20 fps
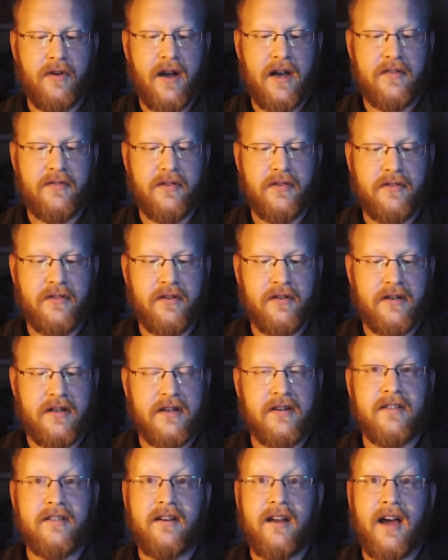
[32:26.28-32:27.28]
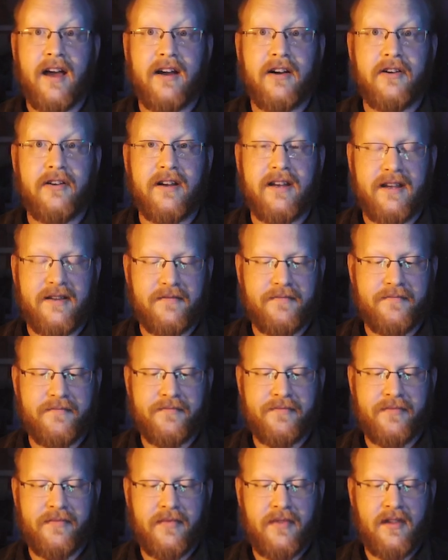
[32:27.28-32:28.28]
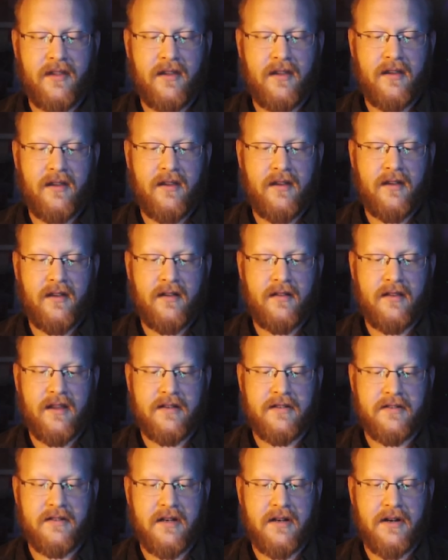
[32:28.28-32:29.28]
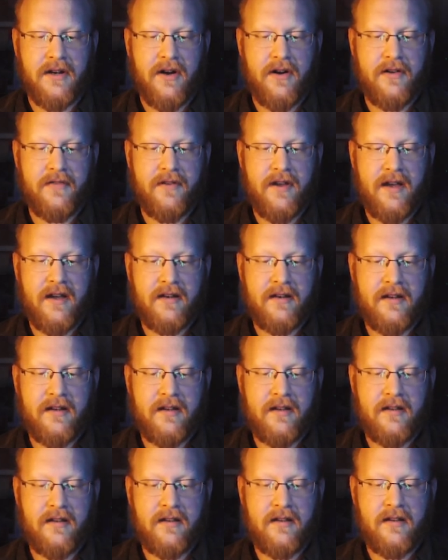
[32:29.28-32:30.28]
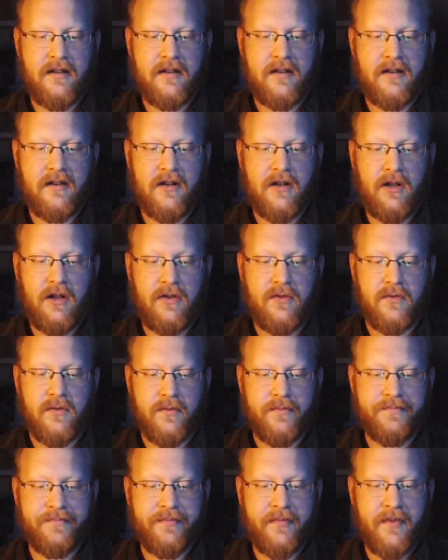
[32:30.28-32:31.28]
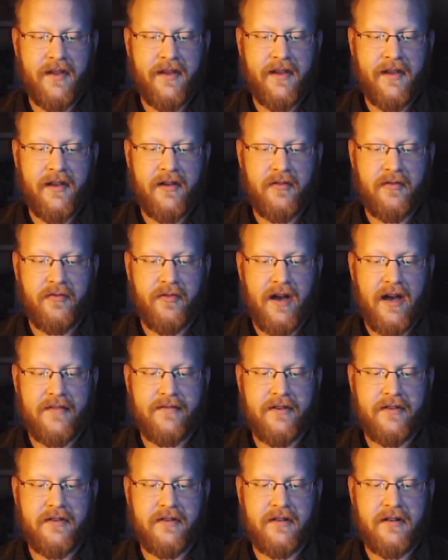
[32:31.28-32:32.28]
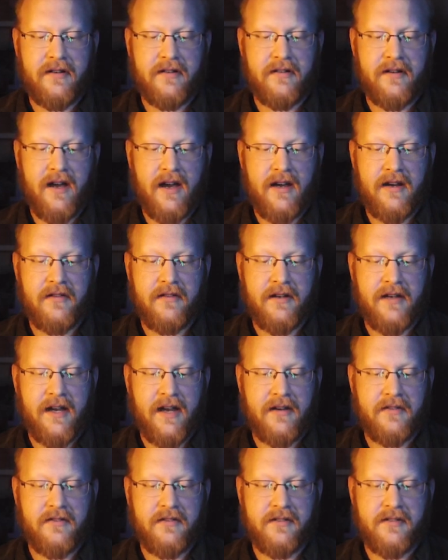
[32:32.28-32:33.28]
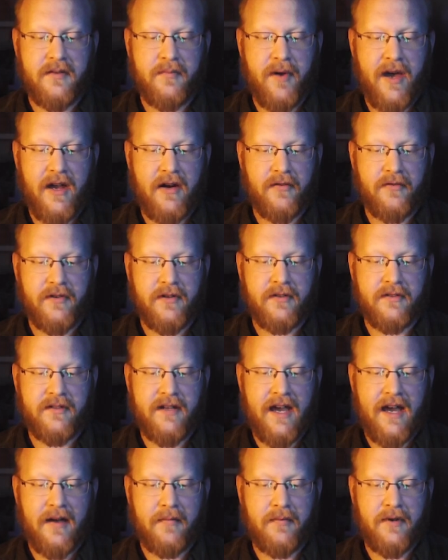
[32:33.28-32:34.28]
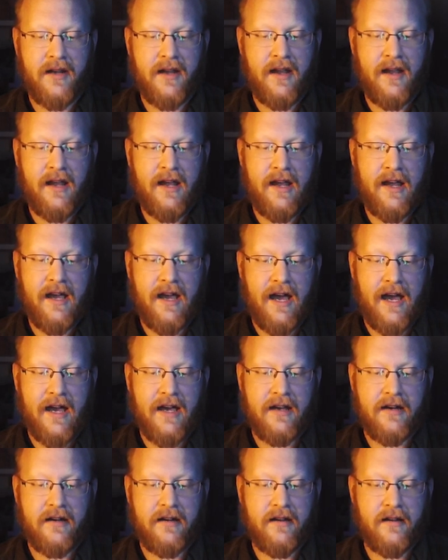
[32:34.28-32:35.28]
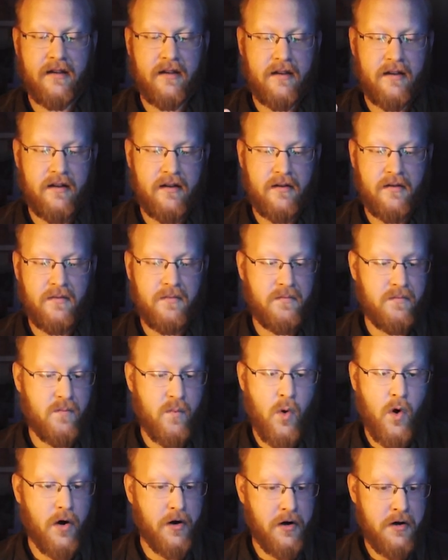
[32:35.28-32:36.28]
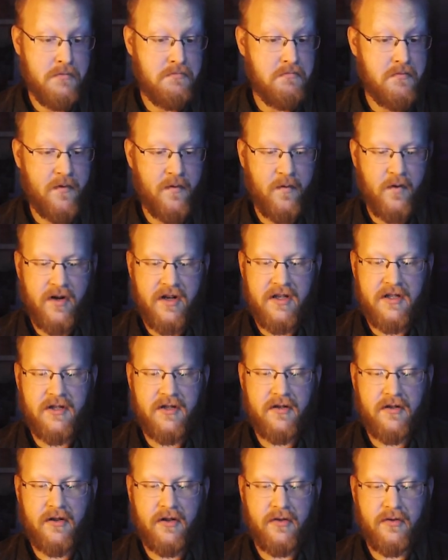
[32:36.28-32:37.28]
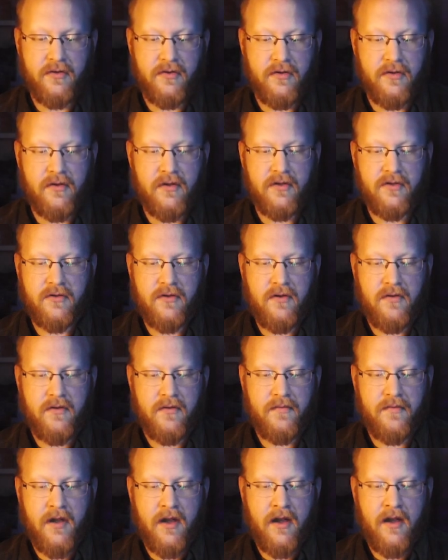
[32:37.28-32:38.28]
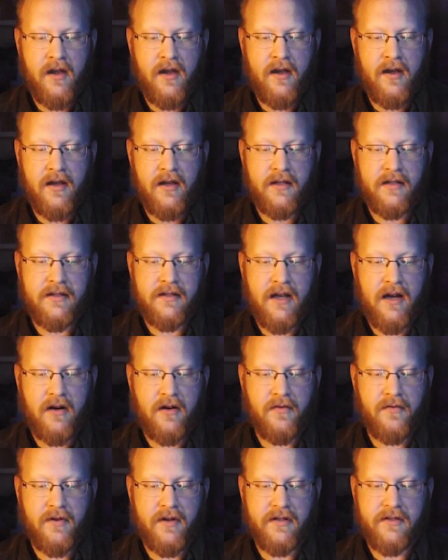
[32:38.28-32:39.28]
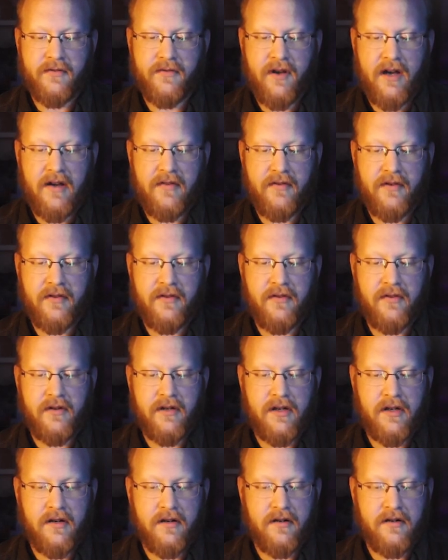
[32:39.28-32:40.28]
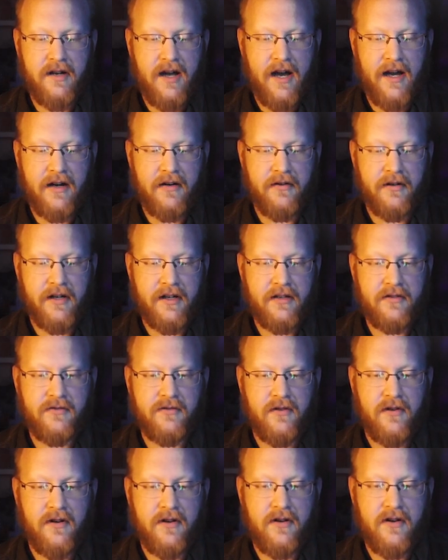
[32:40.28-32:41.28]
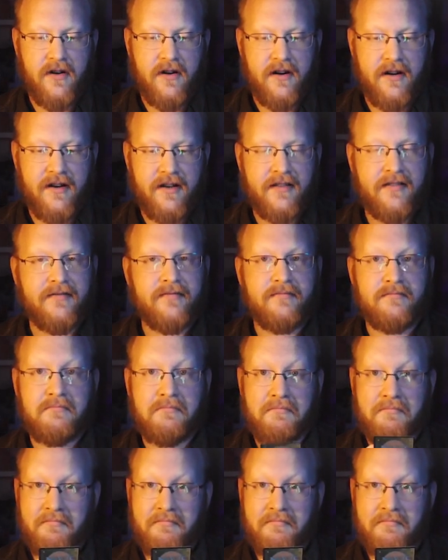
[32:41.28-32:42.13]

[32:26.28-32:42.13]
500-year diary. Legendary artifact, Clue. 500-year diary enters the battlefield tapped. Add water for each clue you control. Sacrifice 500-year diary, draw a card.